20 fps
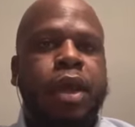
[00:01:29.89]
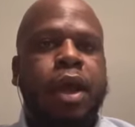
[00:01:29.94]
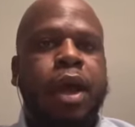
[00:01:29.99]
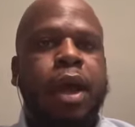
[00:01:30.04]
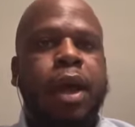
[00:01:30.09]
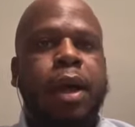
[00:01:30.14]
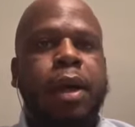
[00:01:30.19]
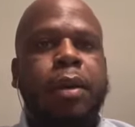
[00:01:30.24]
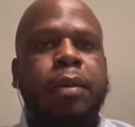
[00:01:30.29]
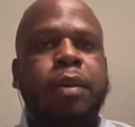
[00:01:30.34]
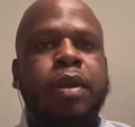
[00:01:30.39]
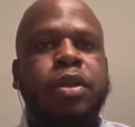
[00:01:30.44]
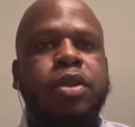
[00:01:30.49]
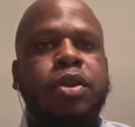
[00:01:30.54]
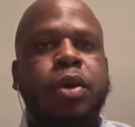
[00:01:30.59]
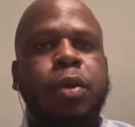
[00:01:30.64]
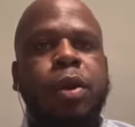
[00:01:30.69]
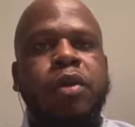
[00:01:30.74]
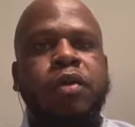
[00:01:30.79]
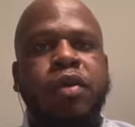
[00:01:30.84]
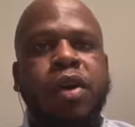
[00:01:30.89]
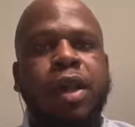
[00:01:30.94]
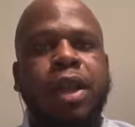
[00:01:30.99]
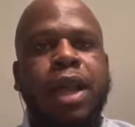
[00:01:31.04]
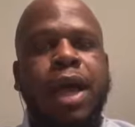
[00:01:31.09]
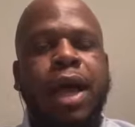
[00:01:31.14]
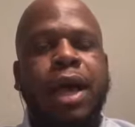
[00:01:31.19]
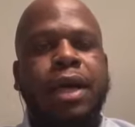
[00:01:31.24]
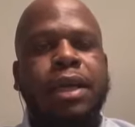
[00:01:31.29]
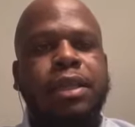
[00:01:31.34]
Um, and so we
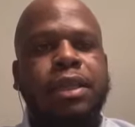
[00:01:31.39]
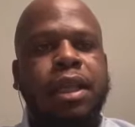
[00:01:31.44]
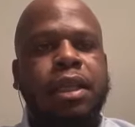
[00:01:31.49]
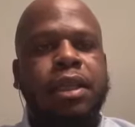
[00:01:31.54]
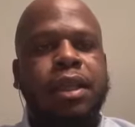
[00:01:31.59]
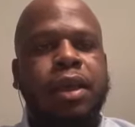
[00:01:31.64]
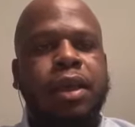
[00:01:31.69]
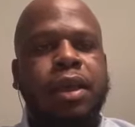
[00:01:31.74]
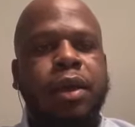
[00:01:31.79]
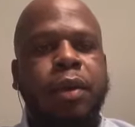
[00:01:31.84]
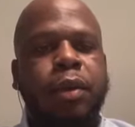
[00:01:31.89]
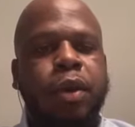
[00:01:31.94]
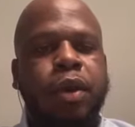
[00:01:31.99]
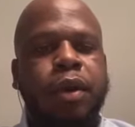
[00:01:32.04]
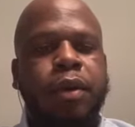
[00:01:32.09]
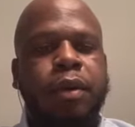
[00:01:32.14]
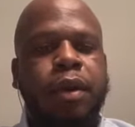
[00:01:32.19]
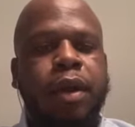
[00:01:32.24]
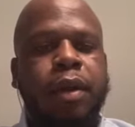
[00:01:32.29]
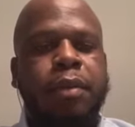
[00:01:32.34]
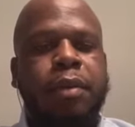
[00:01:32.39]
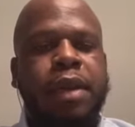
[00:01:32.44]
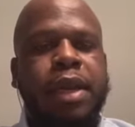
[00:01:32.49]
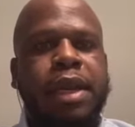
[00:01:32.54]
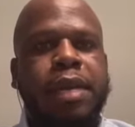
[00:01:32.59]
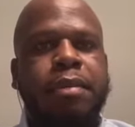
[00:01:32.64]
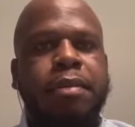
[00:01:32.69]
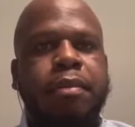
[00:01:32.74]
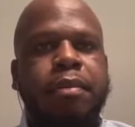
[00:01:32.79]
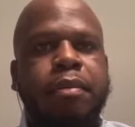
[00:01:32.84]
realized that there were uh,
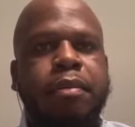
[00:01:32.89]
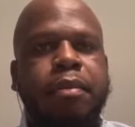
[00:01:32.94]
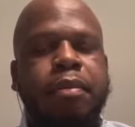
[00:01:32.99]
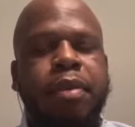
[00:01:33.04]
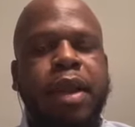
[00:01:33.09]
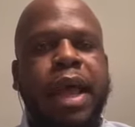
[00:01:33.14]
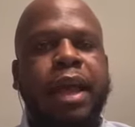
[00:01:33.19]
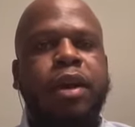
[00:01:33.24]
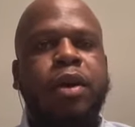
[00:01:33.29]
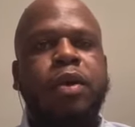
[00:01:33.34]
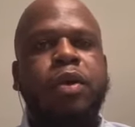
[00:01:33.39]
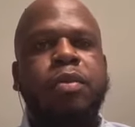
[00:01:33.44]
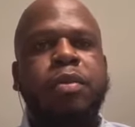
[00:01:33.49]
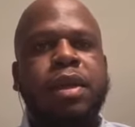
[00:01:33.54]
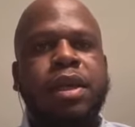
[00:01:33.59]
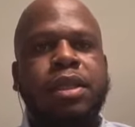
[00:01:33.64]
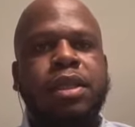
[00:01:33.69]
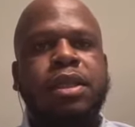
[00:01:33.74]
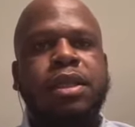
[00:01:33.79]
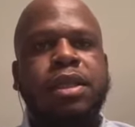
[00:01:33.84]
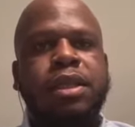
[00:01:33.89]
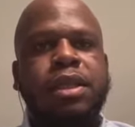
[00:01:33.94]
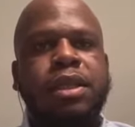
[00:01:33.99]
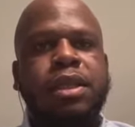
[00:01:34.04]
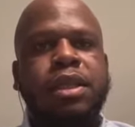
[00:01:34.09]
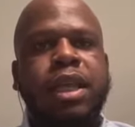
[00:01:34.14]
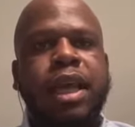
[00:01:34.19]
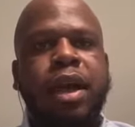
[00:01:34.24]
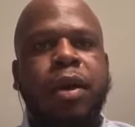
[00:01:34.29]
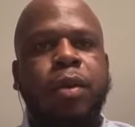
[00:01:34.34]
many black owned
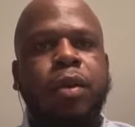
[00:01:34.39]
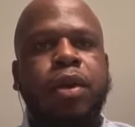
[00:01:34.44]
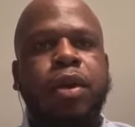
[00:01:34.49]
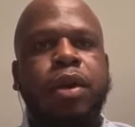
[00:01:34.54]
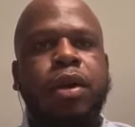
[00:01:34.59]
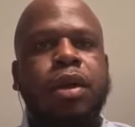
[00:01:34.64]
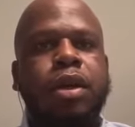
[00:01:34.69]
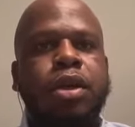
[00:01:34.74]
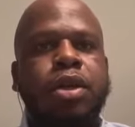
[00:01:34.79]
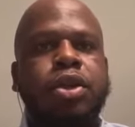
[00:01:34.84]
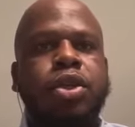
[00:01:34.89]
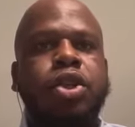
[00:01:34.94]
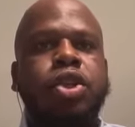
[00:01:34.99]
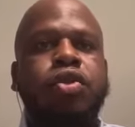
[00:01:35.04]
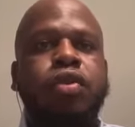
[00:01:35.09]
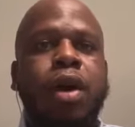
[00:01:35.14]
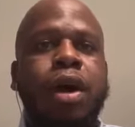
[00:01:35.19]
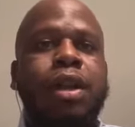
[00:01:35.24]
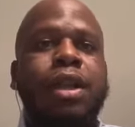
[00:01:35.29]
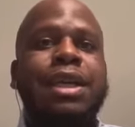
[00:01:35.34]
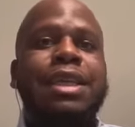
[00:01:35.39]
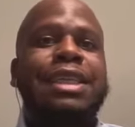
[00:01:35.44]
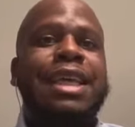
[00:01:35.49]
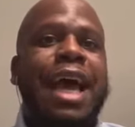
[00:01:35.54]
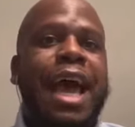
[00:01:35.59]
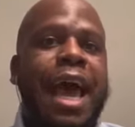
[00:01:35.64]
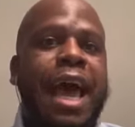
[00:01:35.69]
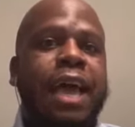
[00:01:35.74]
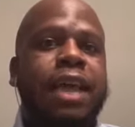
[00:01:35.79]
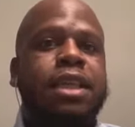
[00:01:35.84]
businesses that were struggling
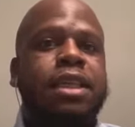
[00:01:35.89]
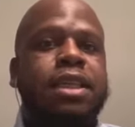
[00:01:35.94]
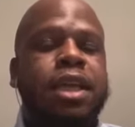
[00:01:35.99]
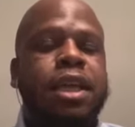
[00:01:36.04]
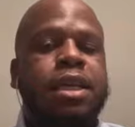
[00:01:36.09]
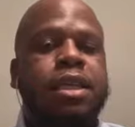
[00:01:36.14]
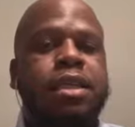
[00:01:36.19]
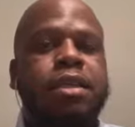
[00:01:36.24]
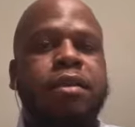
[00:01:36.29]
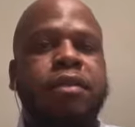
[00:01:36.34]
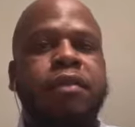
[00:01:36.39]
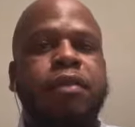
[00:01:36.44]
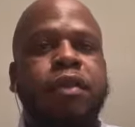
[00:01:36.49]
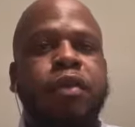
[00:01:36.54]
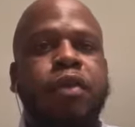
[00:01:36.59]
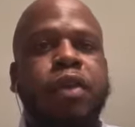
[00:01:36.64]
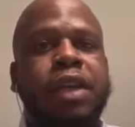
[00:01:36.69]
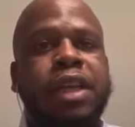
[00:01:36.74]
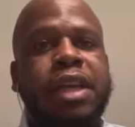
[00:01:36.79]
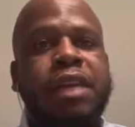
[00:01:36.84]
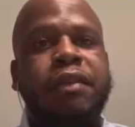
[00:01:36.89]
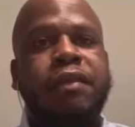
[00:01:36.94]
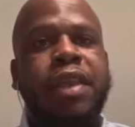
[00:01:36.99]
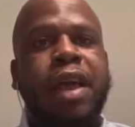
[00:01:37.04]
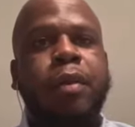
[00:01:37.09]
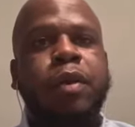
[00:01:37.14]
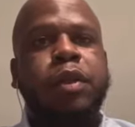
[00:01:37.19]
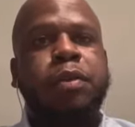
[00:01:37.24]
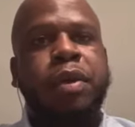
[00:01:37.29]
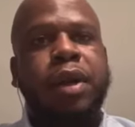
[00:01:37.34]
to access the, the relief
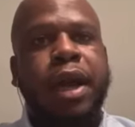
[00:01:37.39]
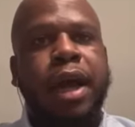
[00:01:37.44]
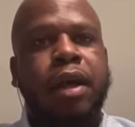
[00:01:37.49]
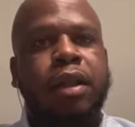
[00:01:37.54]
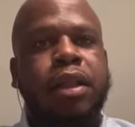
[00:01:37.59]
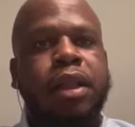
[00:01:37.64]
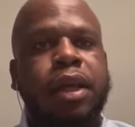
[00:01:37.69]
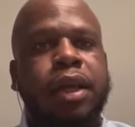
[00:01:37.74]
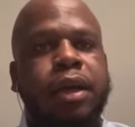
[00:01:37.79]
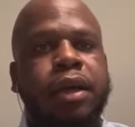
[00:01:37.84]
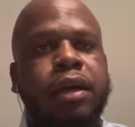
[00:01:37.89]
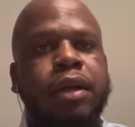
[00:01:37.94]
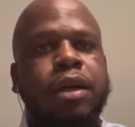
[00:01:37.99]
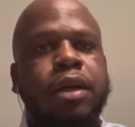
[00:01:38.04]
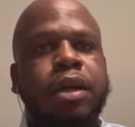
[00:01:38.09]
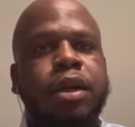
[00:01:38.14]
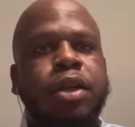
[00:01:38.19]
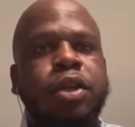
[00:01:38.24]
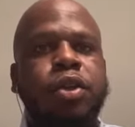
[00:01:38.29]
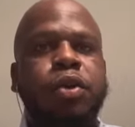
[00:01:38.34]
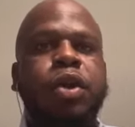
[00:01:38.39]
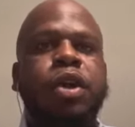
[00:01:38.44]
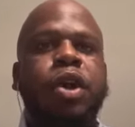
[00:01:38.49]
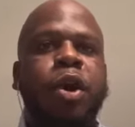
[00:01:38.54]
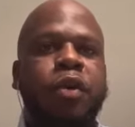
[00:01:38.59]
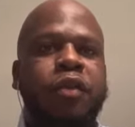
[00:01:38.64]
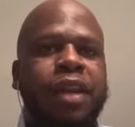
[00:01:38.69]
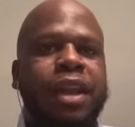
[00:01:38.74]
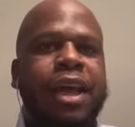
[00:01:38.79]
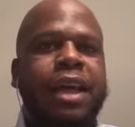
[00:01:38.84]
that was put out there due to
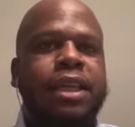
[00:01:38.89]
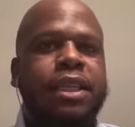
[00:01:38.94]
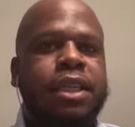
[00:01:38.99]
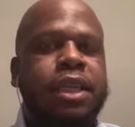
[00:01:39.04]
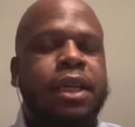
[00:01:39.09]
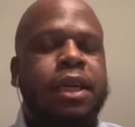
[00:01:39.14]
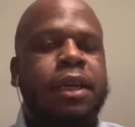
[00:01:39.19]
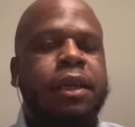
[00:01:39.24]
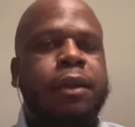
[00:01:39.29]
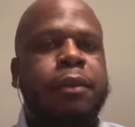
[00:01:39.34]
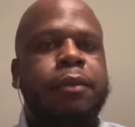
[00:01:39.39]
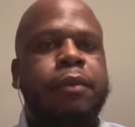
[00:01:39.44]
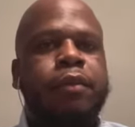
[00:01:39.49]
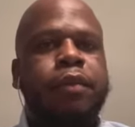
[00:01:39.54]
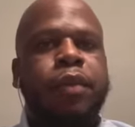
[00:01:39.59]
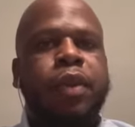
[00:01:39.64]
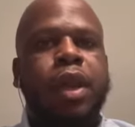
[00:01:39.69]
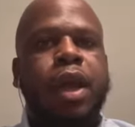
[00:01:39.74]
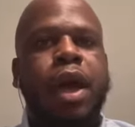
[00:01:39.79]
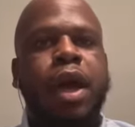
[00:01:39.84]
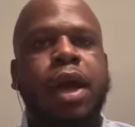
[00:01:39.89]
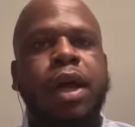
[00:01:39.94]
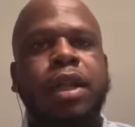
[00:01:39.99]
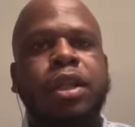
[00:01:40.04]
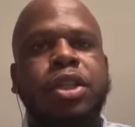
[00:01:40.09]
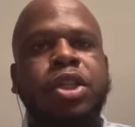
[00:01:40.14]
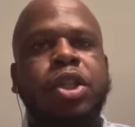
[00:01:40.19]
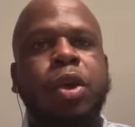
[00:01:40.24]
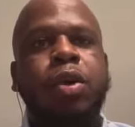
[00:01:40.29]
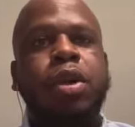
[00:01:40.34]
COVID 19. Right. Uh,
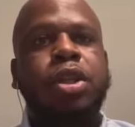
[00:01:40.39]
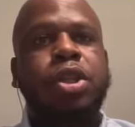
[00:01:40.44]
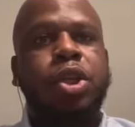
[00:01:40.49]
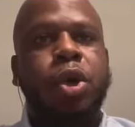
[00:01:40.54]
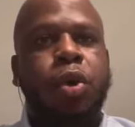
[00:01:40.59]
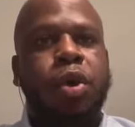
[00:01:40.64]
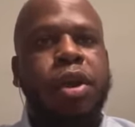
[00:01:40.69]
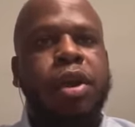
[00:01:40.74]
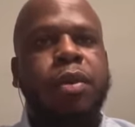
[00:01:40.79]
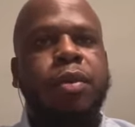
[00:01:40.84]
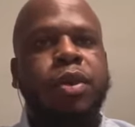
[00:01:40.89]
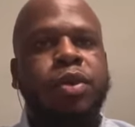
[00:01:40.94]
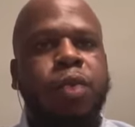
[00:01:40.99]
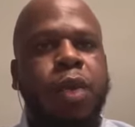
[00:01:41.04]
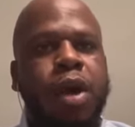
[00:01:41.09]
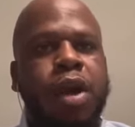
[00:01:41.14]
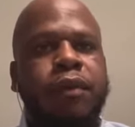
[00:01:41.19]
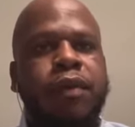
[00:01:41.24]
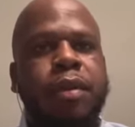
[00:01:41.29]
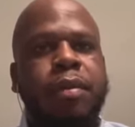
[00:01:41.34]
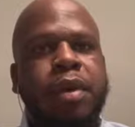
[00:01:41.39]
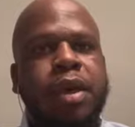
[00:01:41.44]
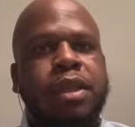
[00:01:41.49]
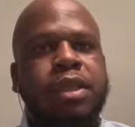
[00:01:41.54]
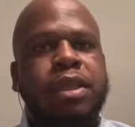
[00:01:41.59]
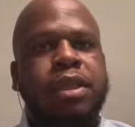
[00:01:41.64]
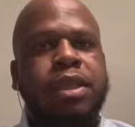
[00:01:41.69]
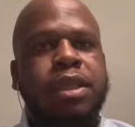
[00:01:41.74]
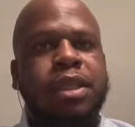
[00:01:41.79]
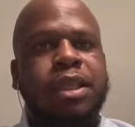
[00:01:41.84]
and so Latoya was one of the
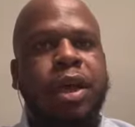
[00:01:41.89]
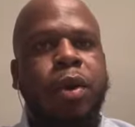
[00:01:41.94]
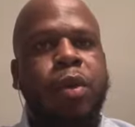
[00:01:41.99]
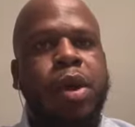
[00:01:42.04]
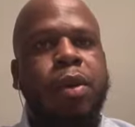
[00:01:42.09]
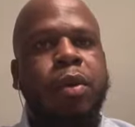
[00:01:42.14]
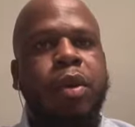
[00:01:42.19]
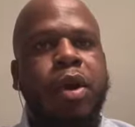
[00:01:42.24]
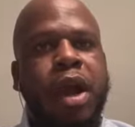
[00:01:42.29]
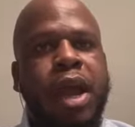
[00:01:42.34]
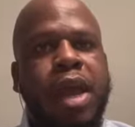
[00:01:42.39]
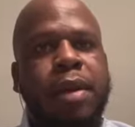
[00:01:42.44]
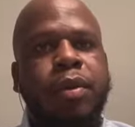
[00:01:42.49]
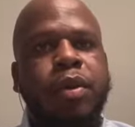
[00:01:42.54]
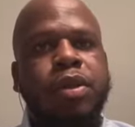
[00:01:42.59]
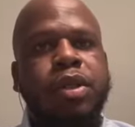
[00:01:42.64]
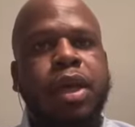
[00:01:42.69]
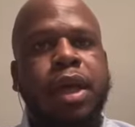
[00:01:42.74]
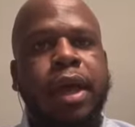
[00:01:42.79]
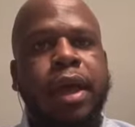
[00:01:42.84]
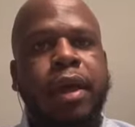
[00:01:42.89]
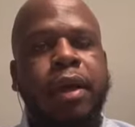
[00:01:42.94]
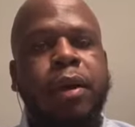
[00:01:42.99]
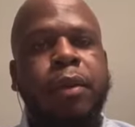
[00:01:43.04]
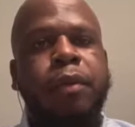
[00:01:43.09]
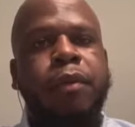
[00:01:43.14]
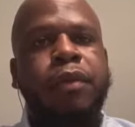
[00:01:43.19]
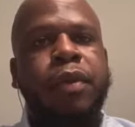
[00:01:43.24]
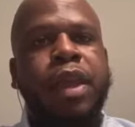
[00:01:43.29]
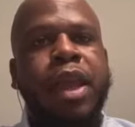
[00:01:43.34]
businesses that we were able to
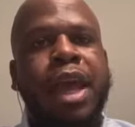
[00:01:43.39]
help.